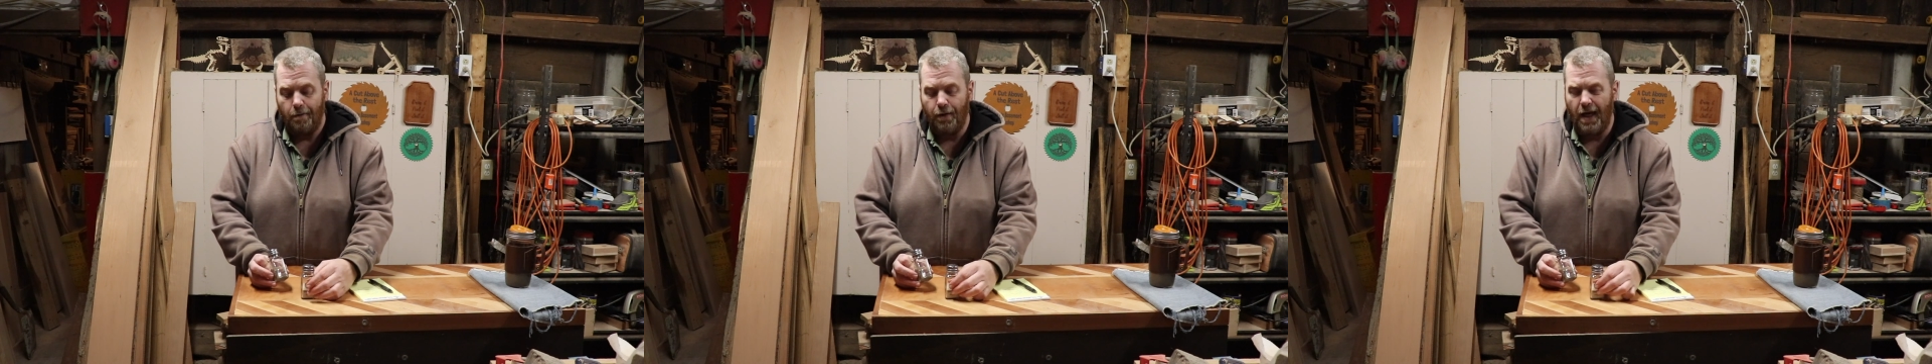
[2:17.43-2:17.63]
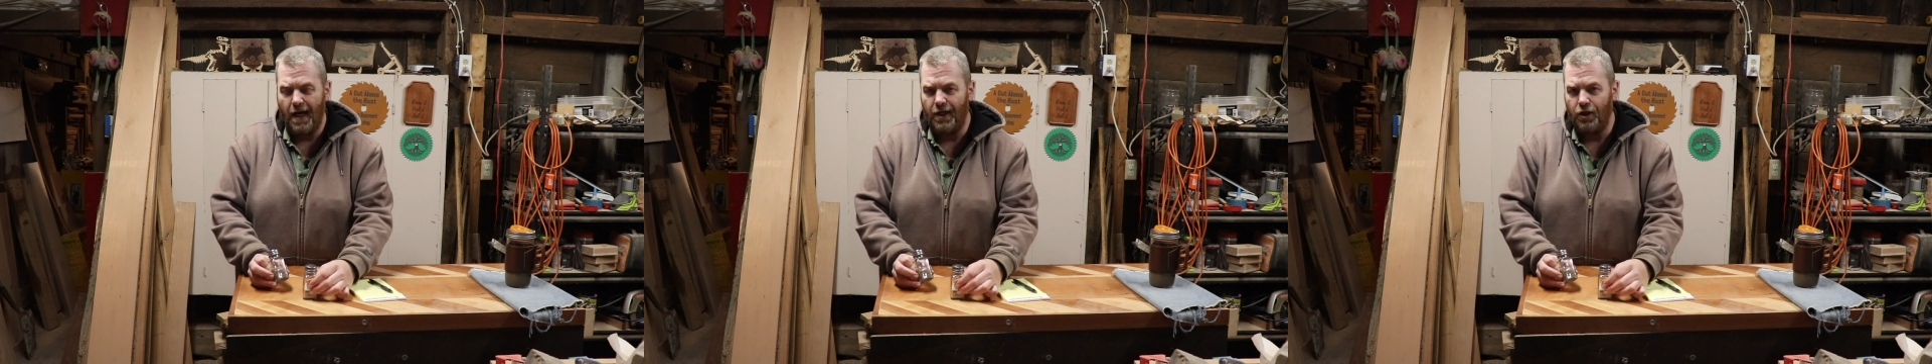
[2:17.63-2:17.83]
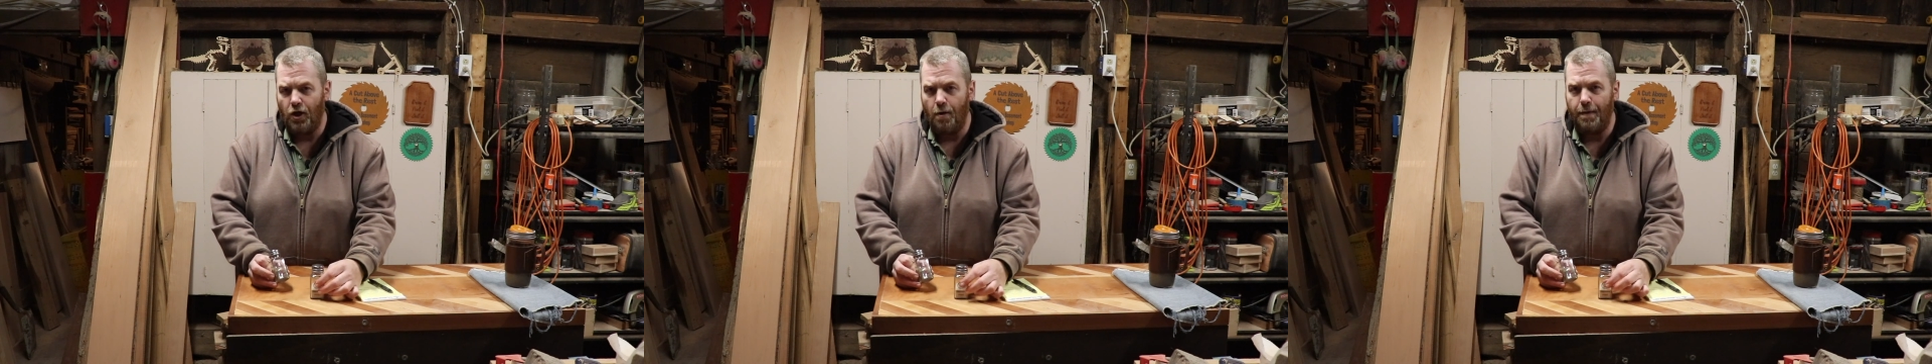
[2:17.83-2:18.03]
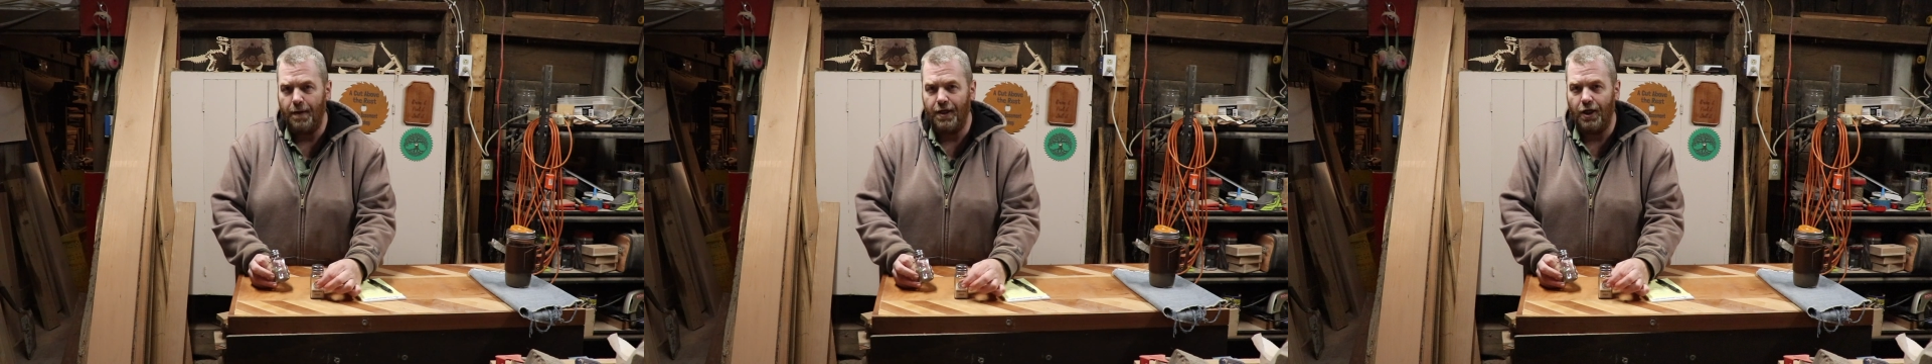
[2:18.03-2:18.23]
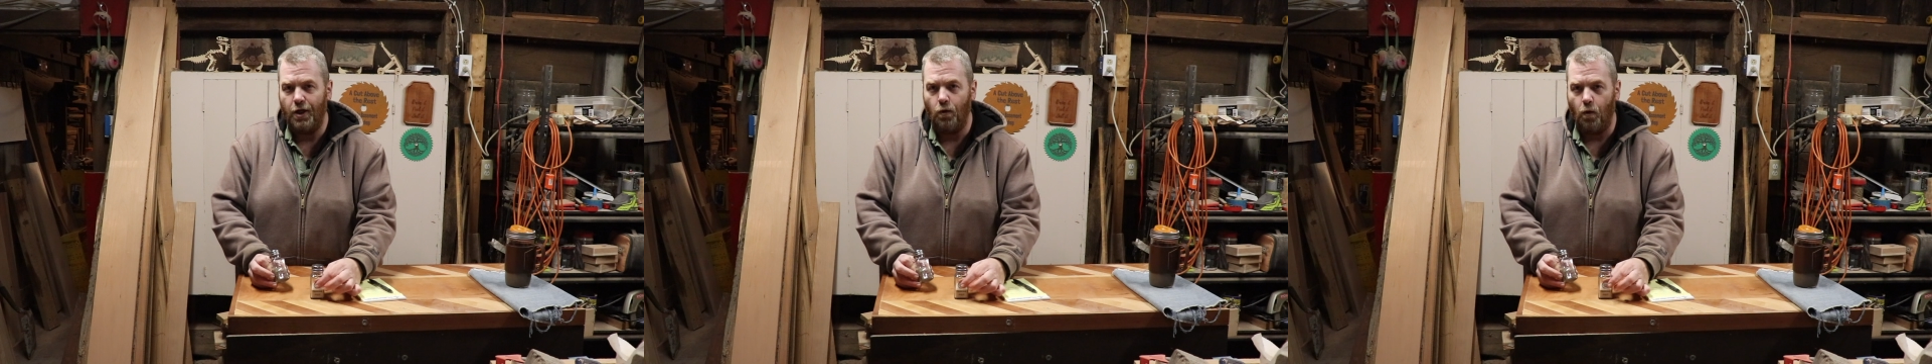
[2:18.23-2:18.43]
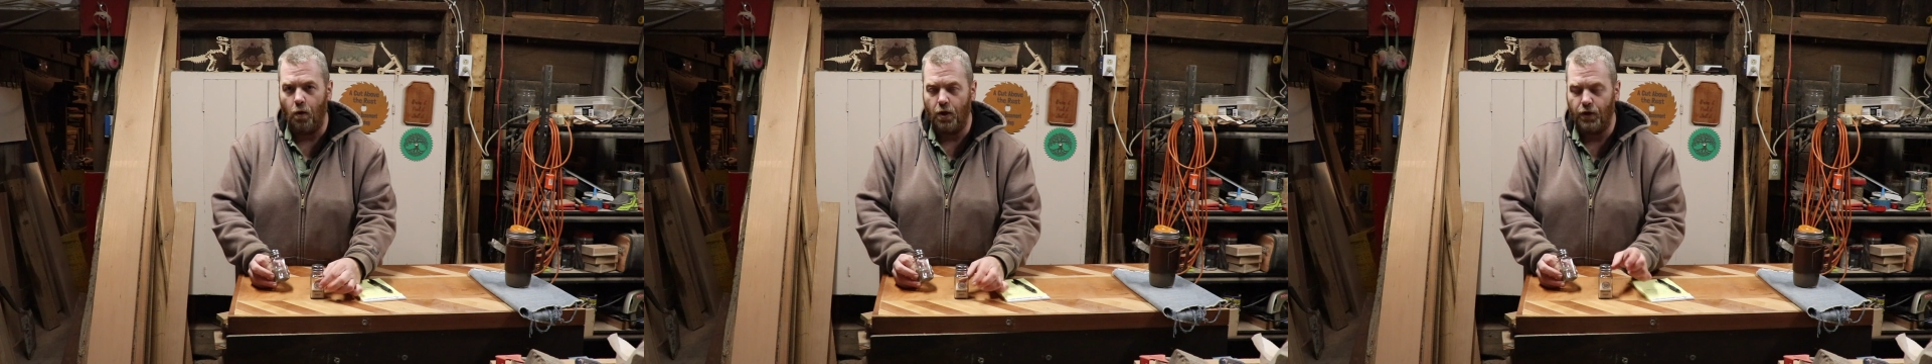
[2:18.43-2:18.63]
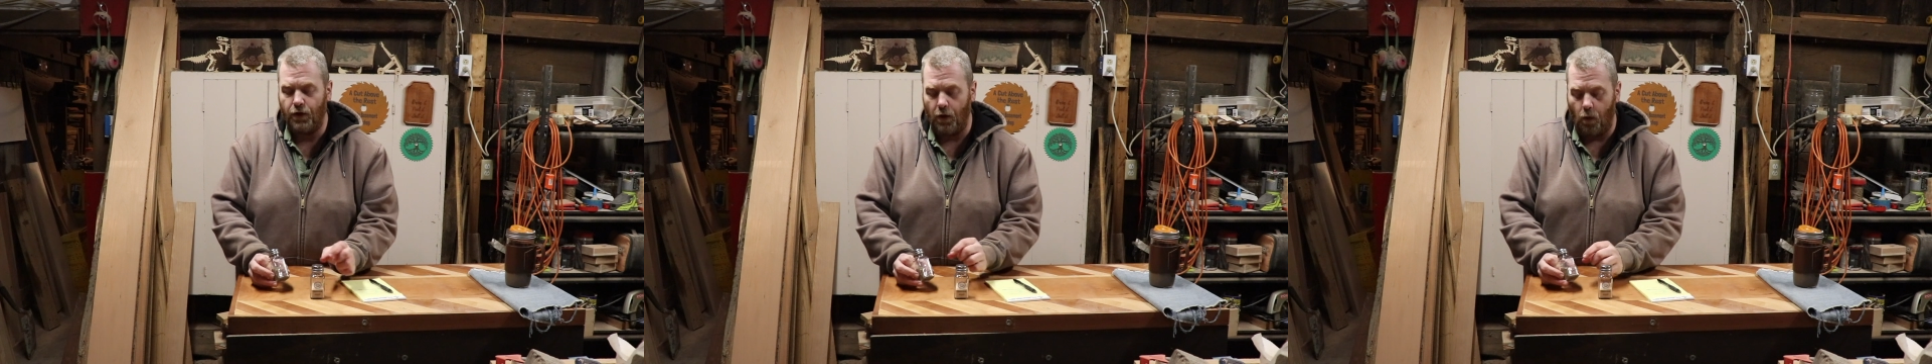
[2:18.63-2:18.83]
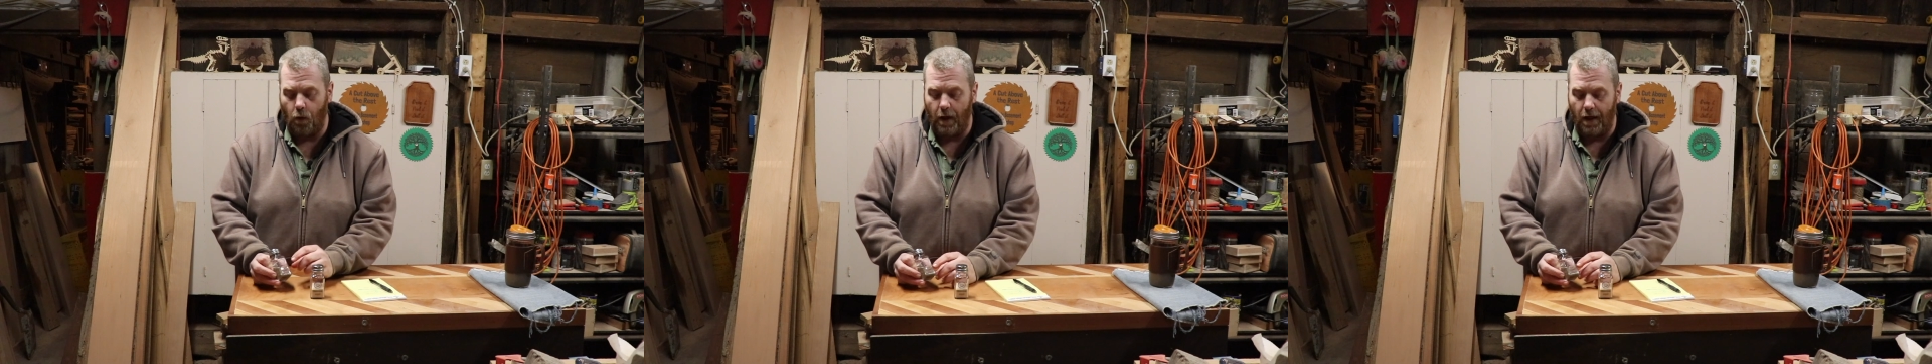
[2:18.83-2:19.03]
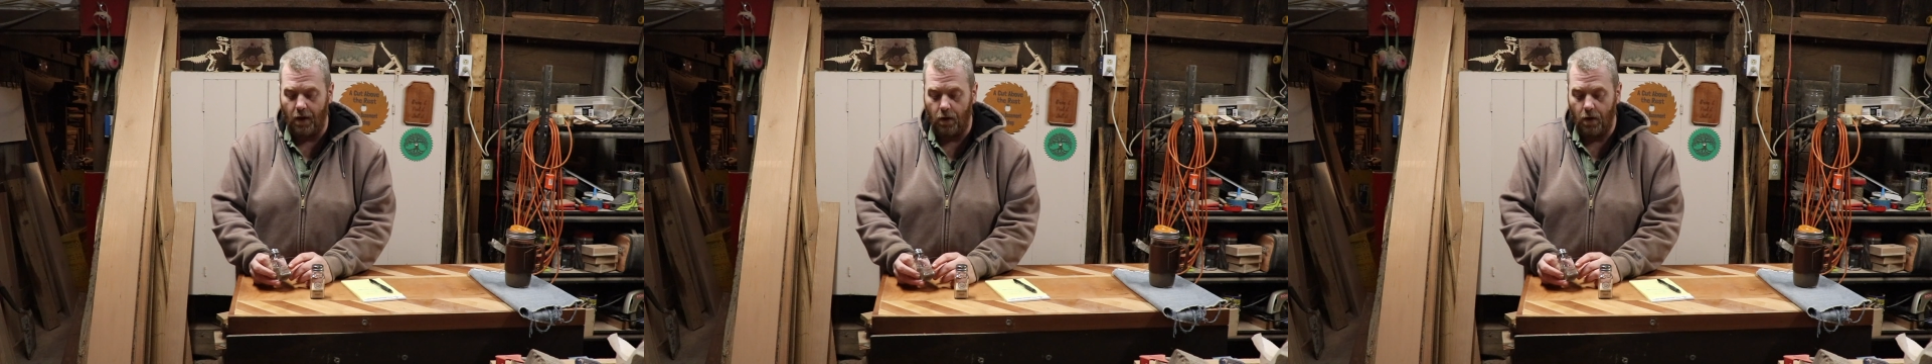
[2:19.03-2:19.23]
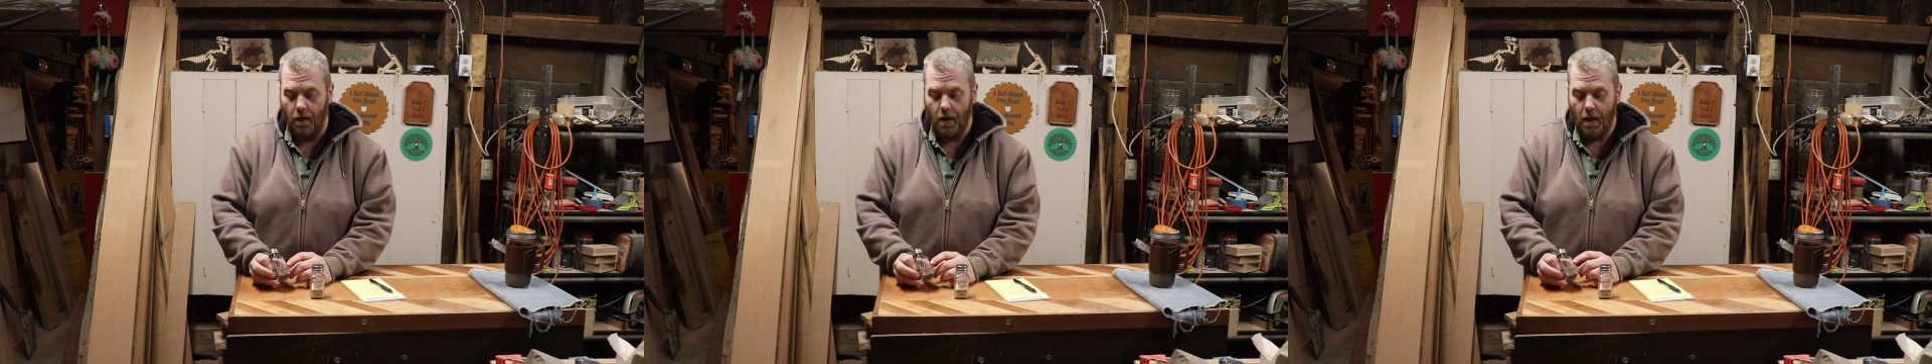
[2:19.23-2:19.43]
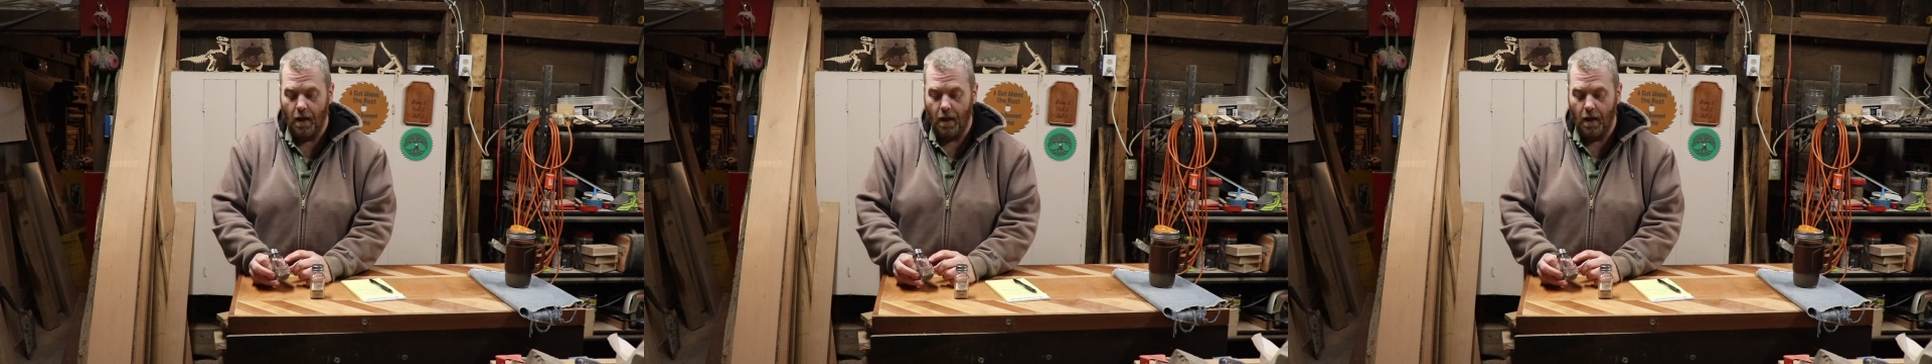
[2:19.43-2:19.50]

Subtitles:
Black Sharpie didn't work so well.